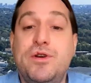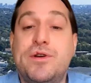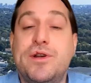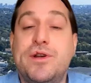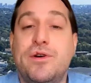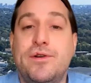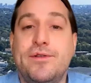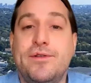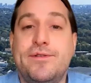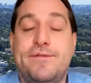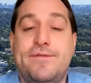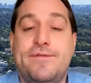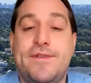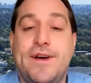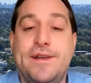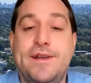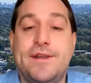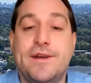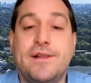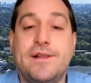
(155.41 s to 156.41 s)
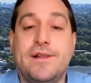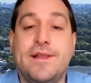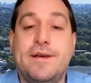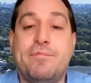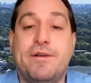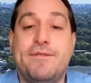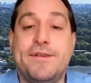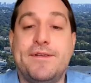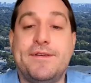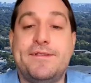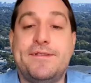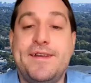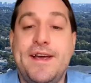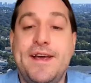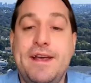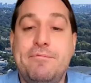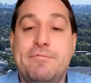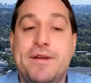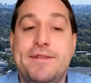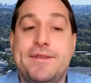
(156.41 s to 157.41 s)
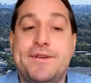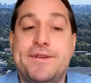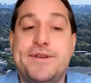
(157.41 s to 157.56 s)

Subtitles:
you can also find a clip of a statement